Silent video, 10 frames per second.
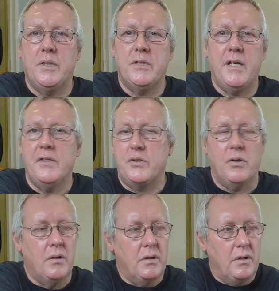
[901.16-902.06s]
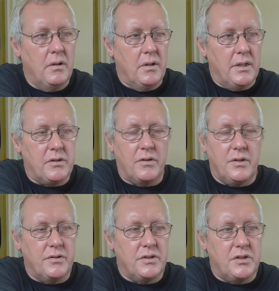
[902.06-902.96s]
when you take the shot. It's not
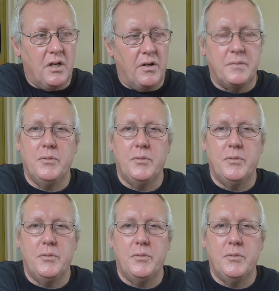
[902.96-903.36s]
that the slide's